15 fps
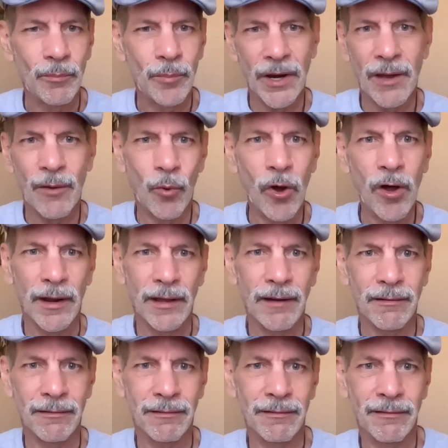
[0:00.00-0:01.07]
but I want
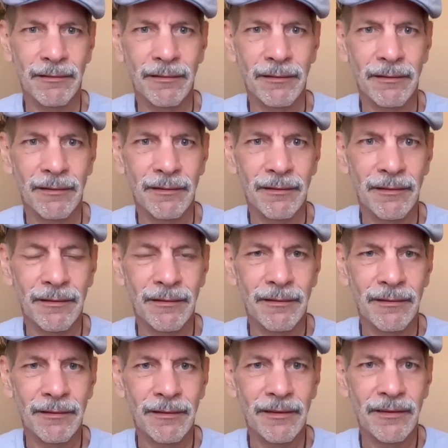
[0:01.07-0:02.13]
it,
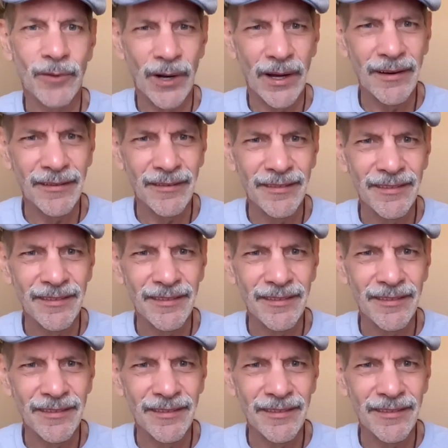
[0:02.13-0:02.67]
right?